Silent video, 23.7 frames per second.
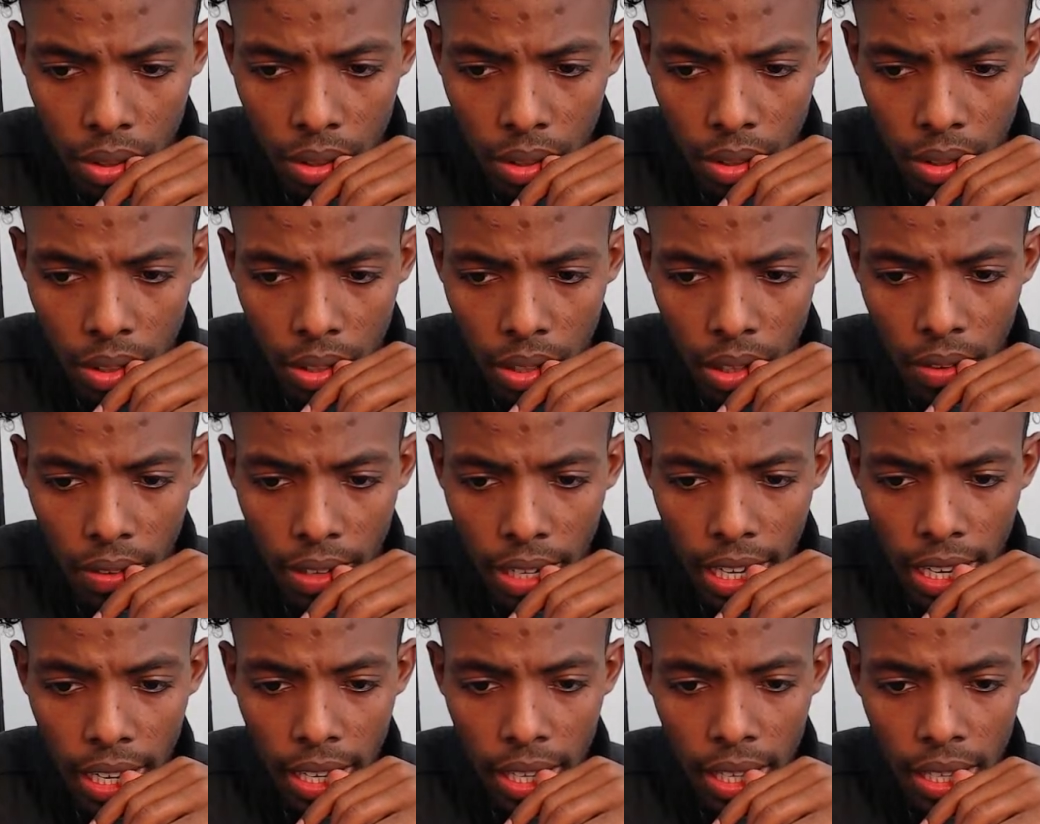
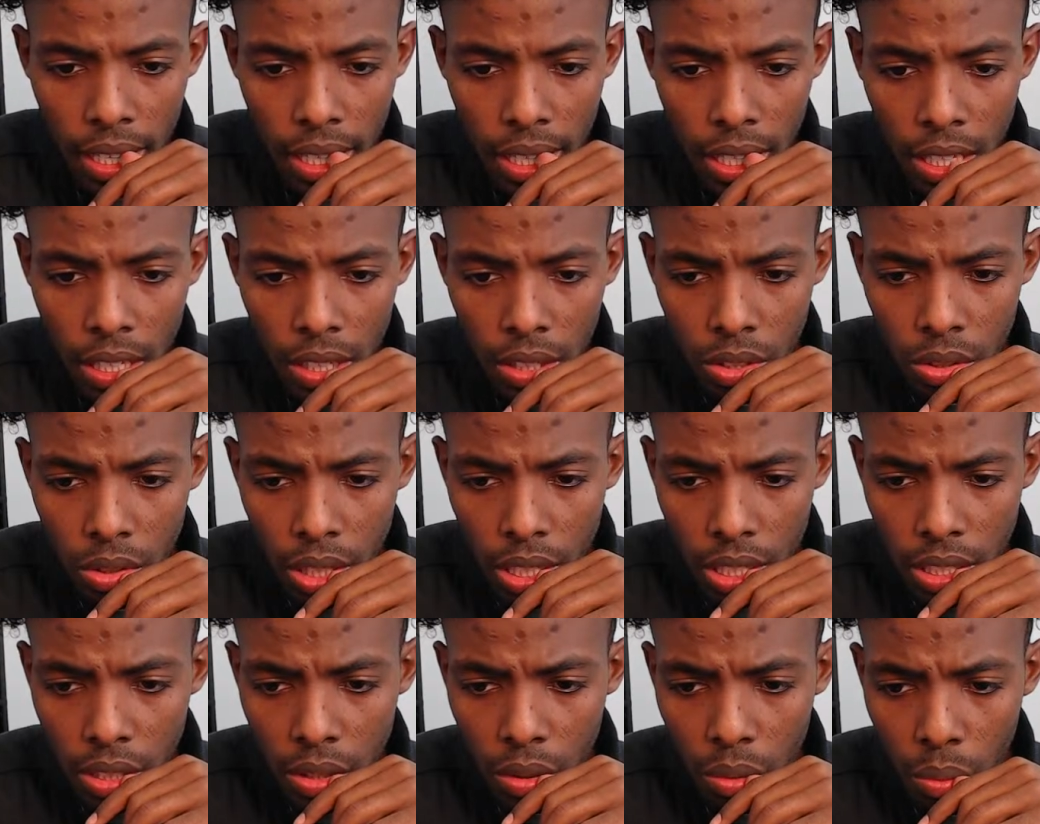Okay. So
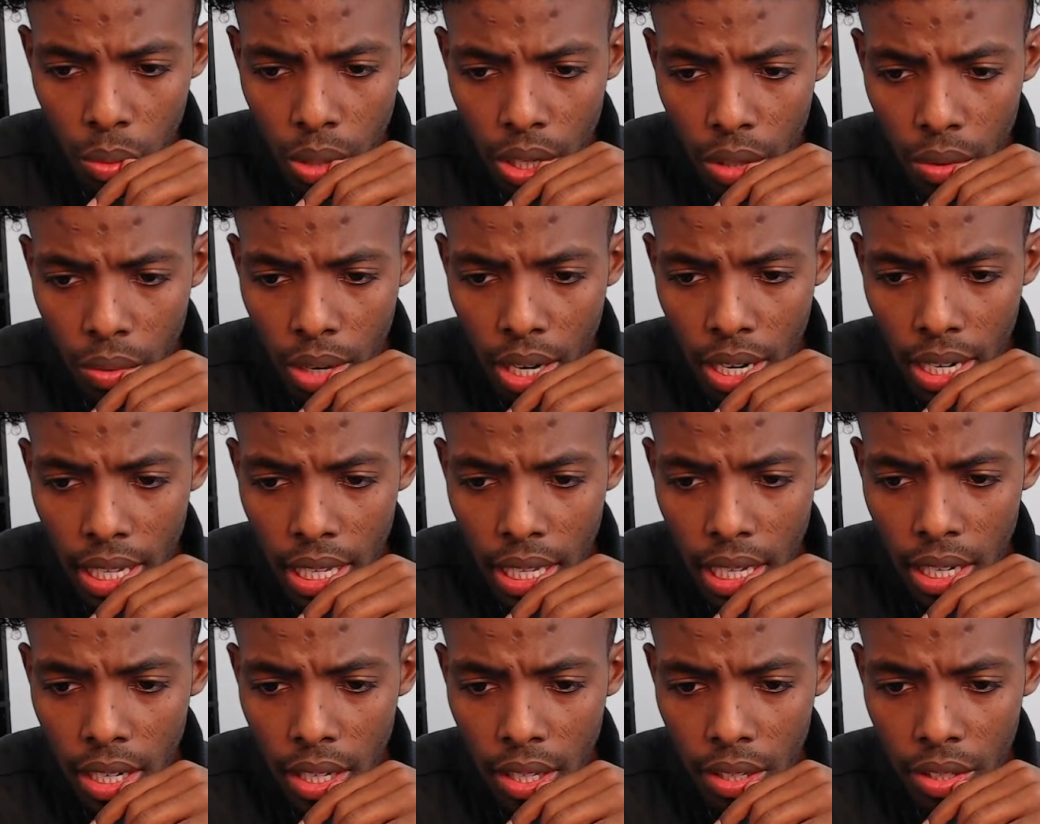there's a wick right
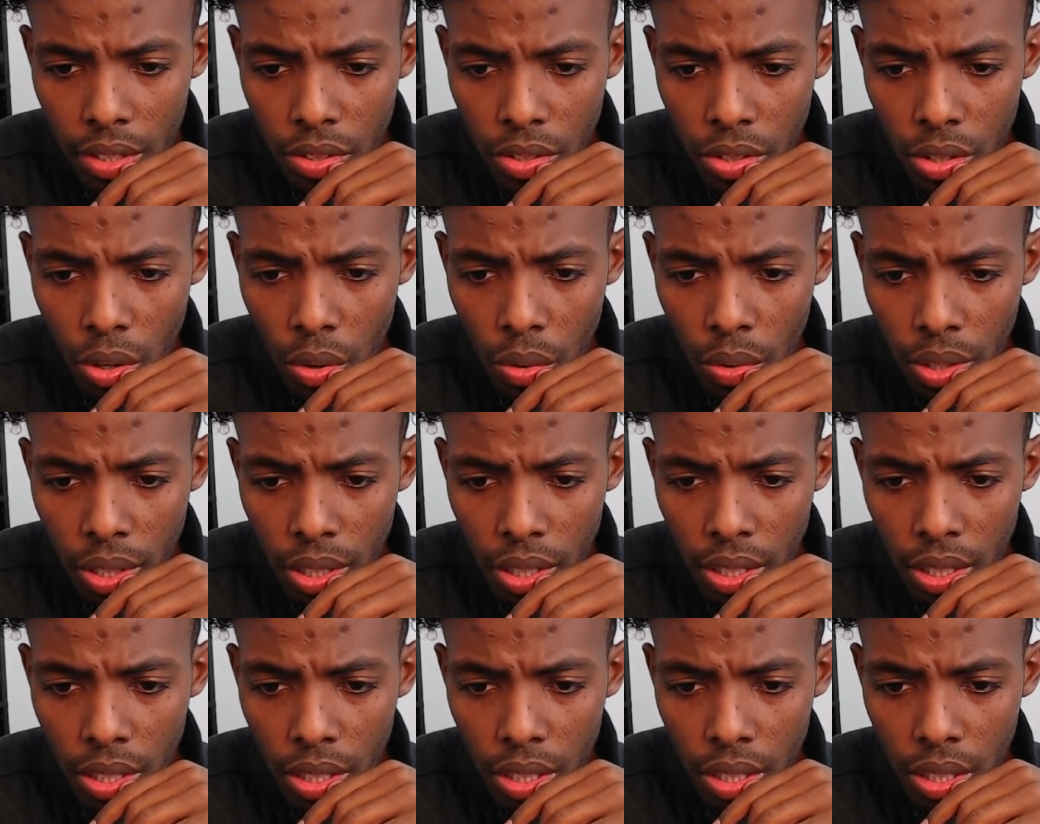here, this zone.
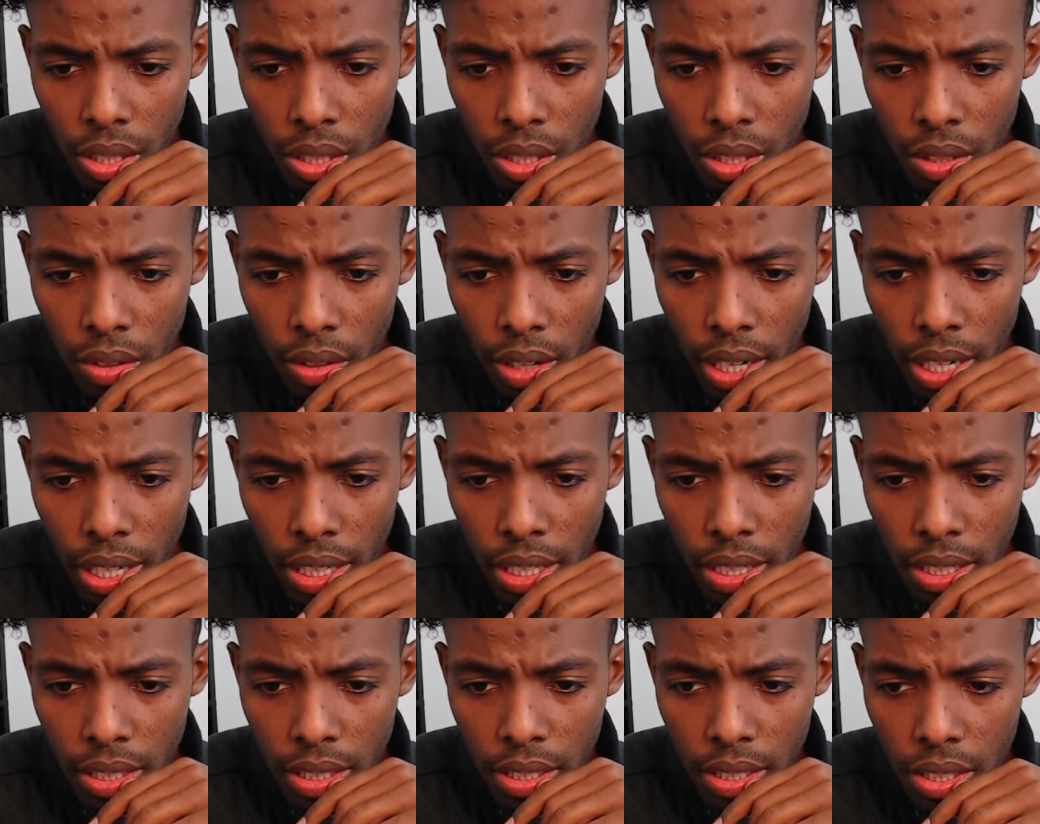Right?
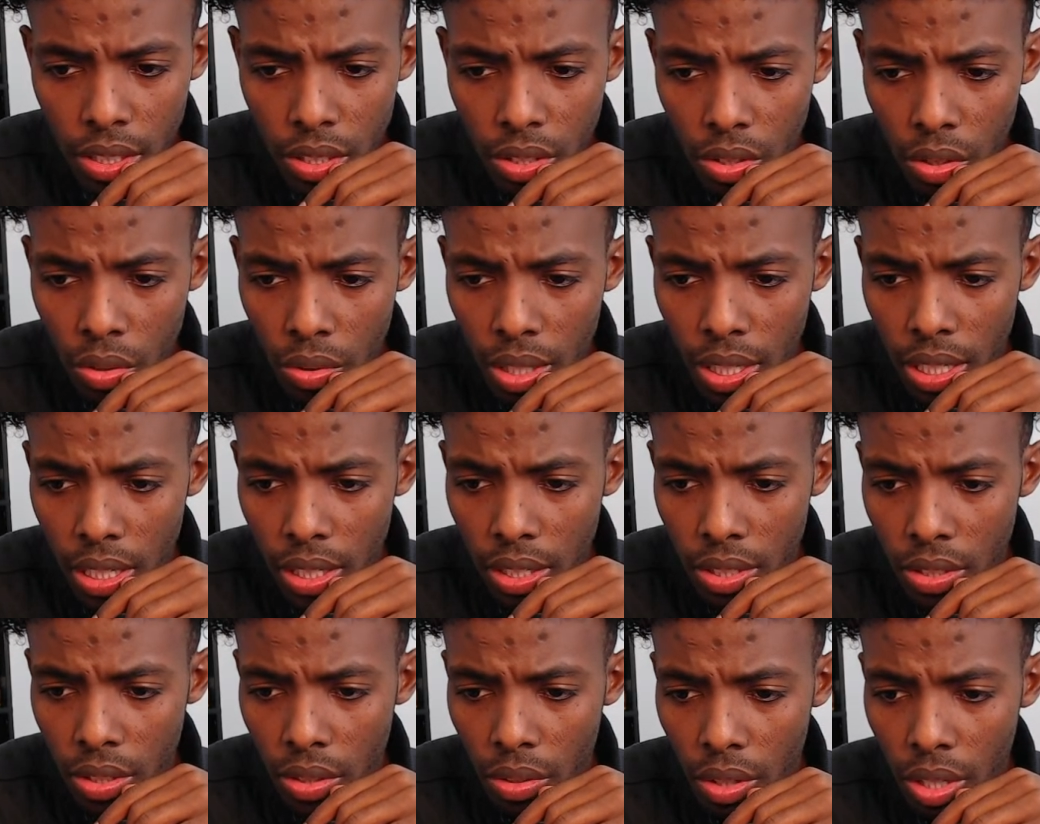This is a zone here.
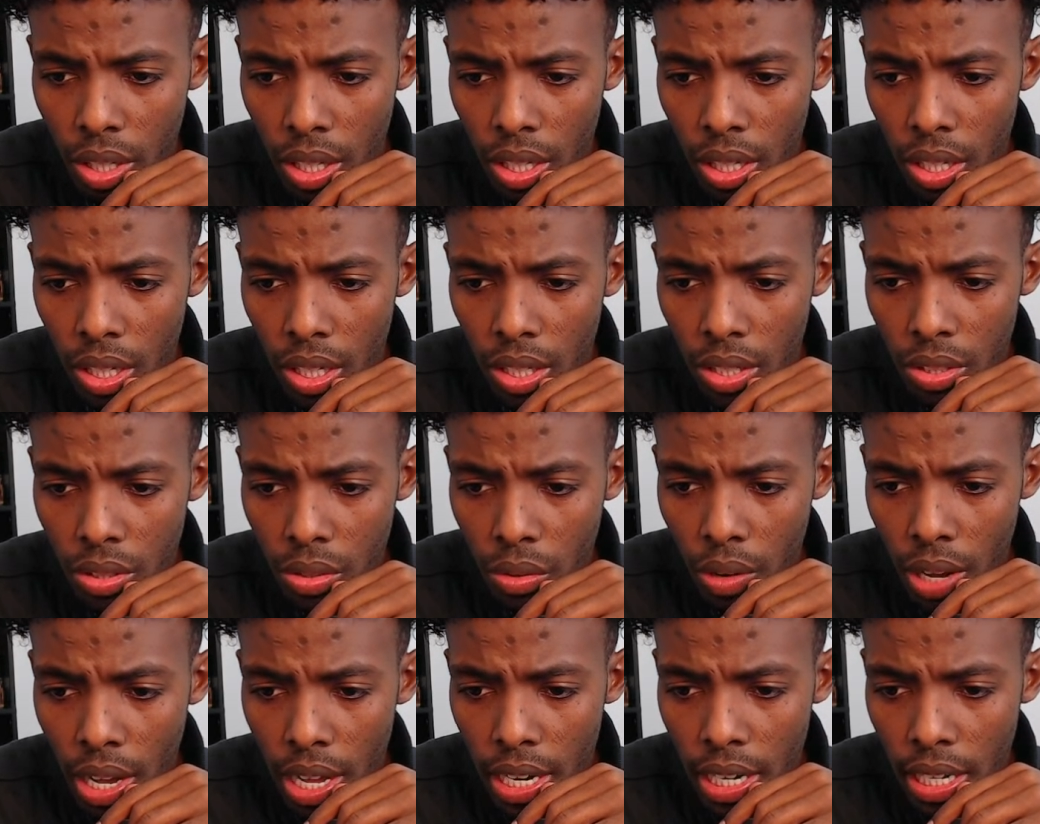So let's go
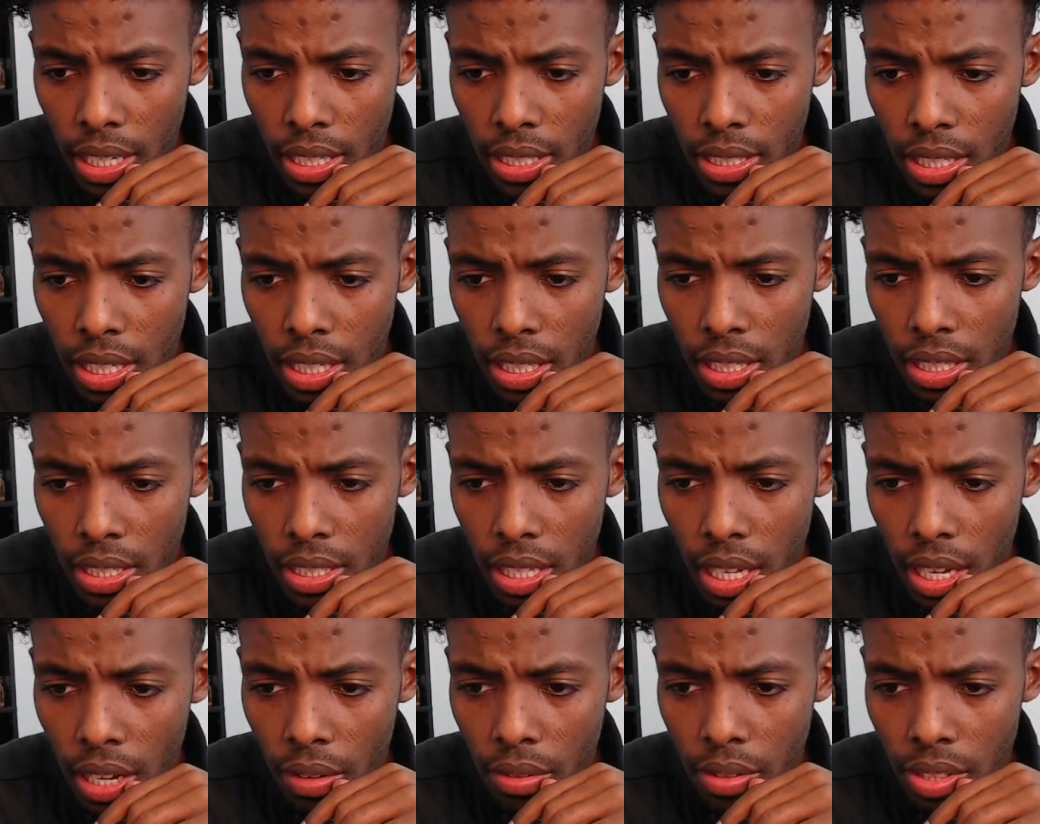ahead and extend this
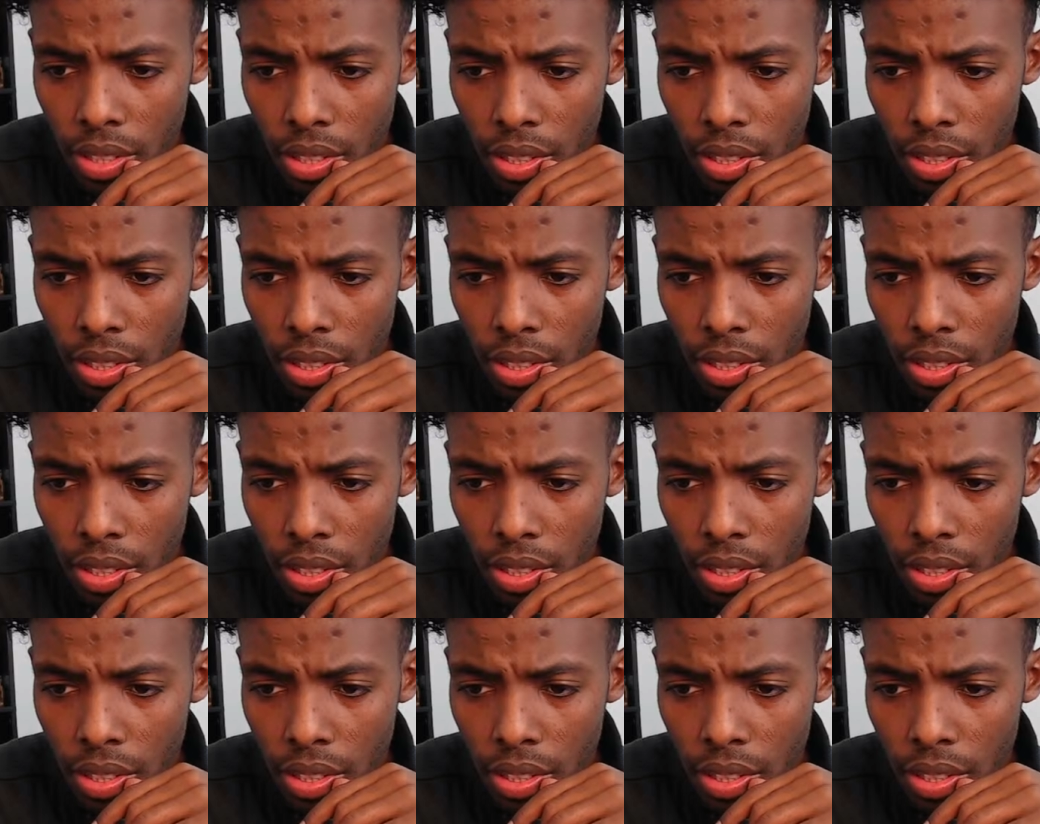out.